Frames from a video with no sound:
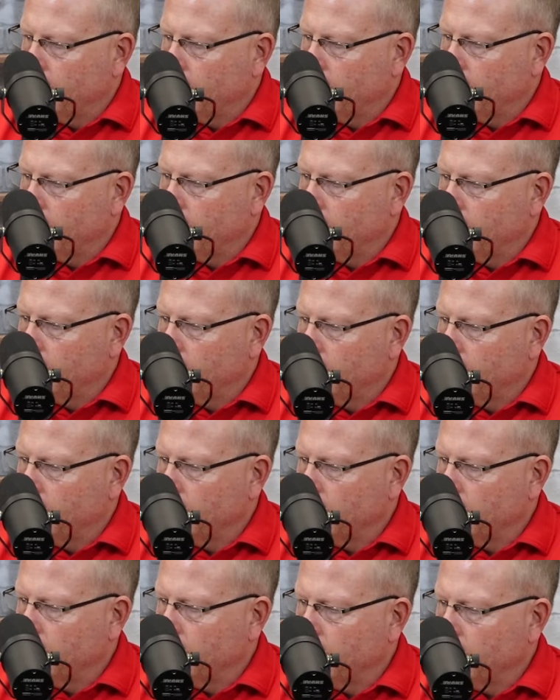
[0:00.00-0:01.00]

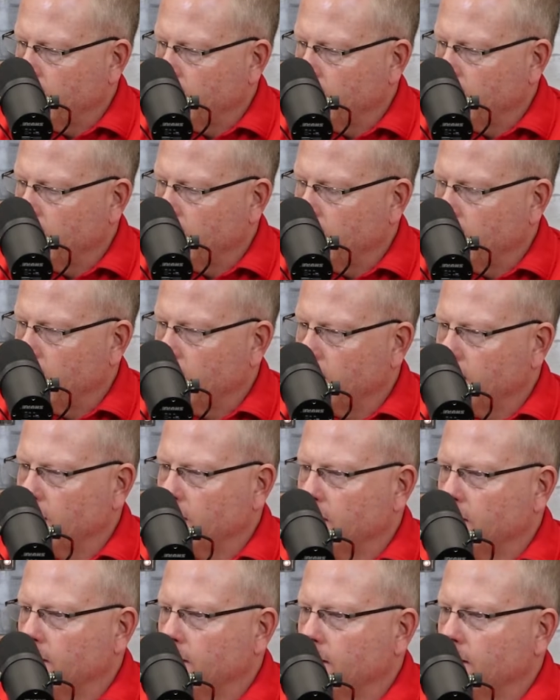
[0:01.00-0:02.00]

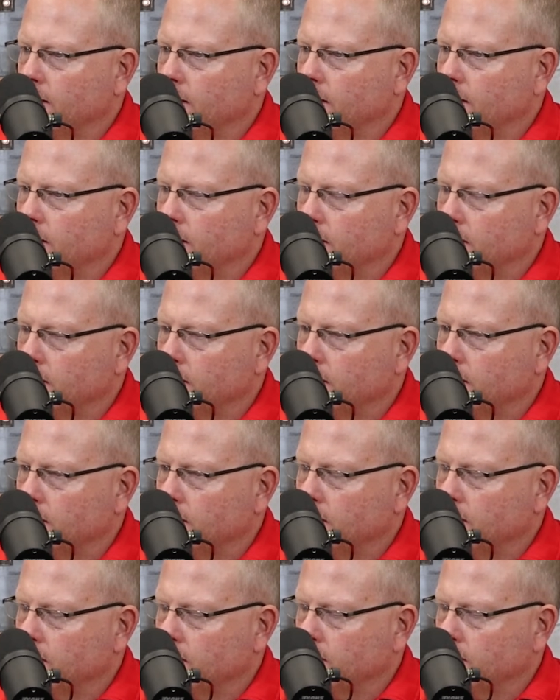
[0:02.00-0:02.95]
[no speech]